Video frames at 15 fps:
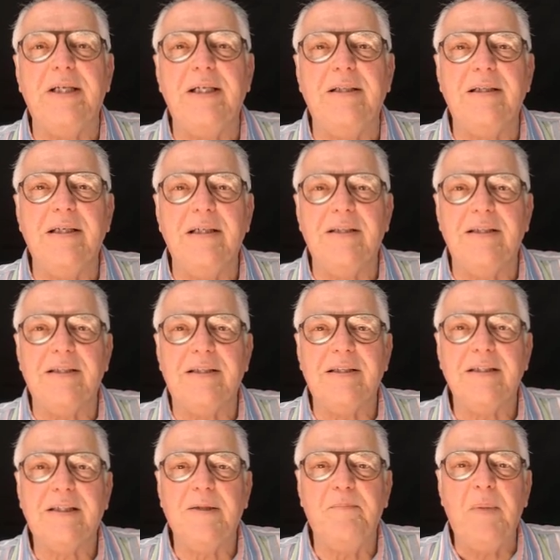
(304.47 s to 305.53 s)
in the
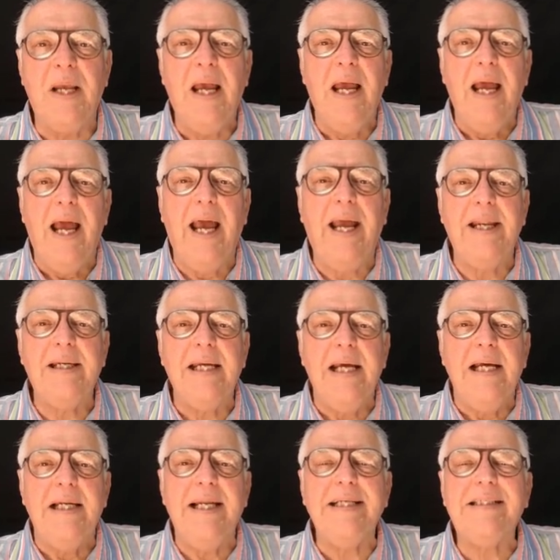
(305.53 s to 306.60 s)
system. And
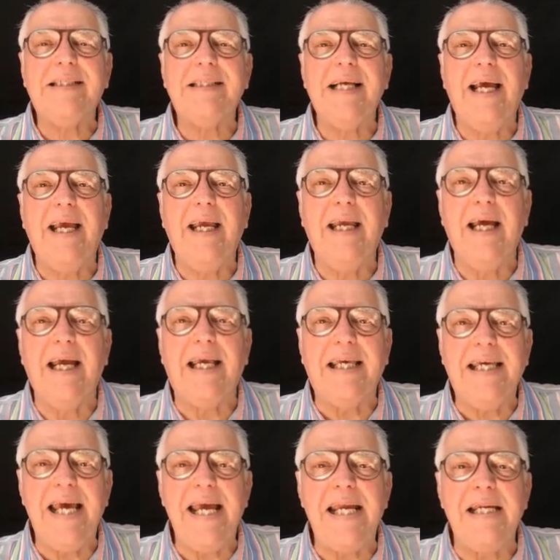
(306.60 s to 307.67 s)
let's say
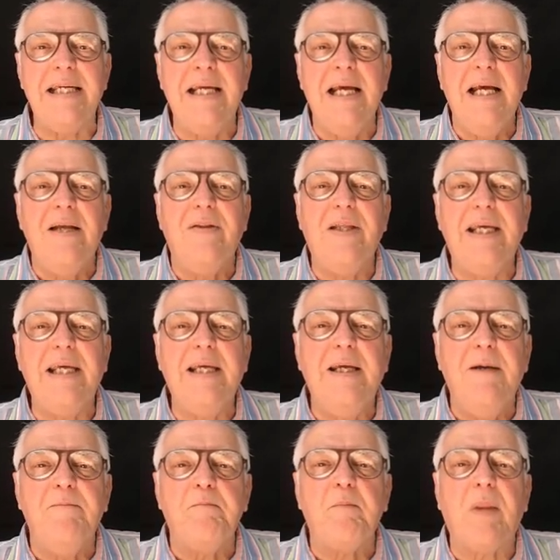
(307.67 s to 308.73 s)
again the
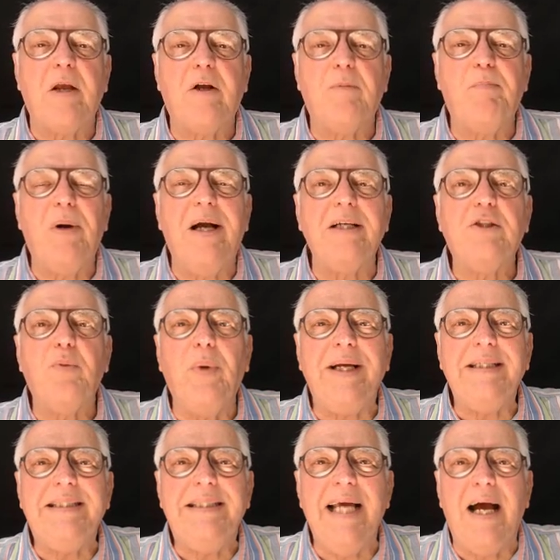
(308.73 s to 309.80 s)
price
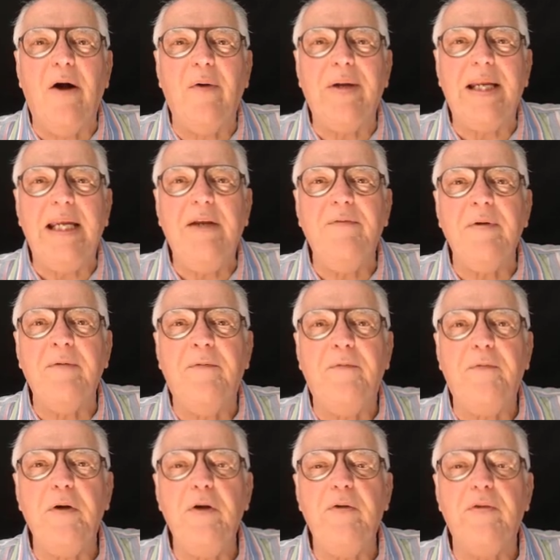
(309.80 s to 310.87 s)
went down even
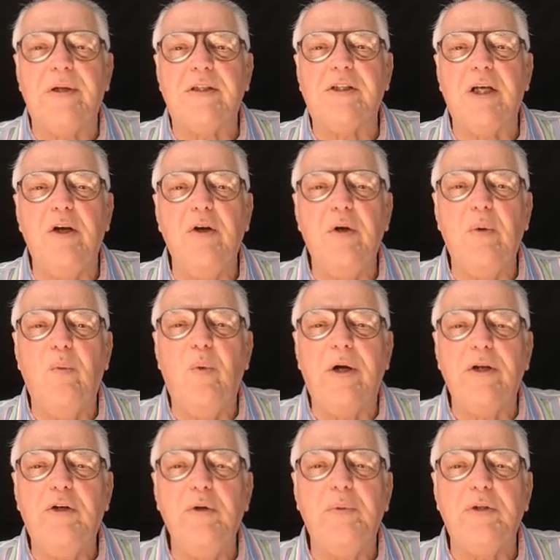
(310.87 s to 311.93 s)
further. So
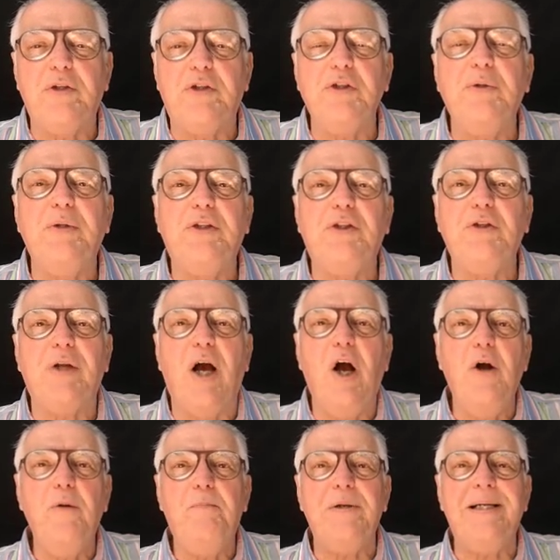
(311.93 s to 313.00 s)
what you would do is you'd
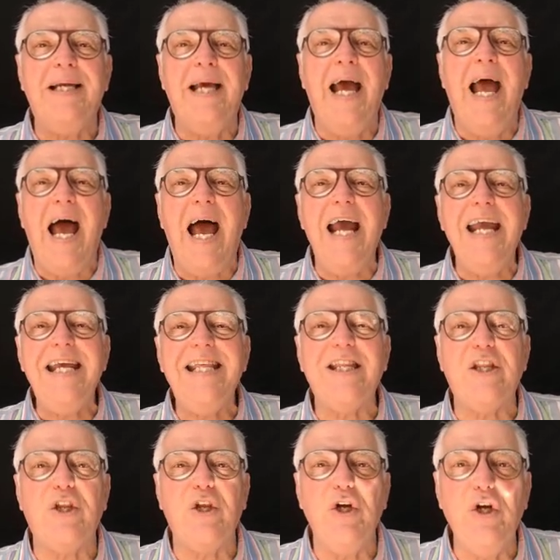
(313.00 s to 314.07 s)
open a
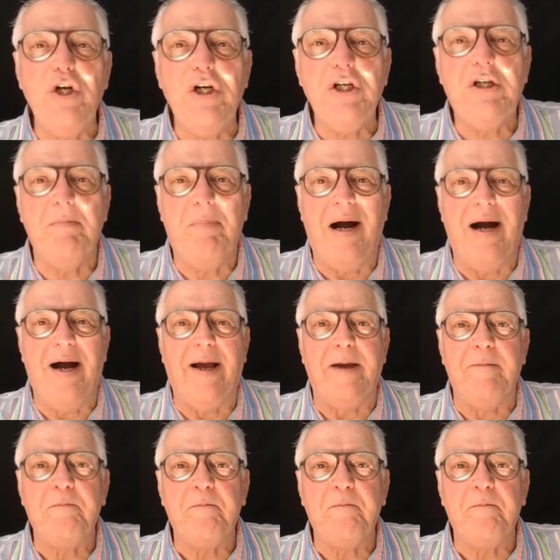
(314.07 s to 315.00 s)
third buy,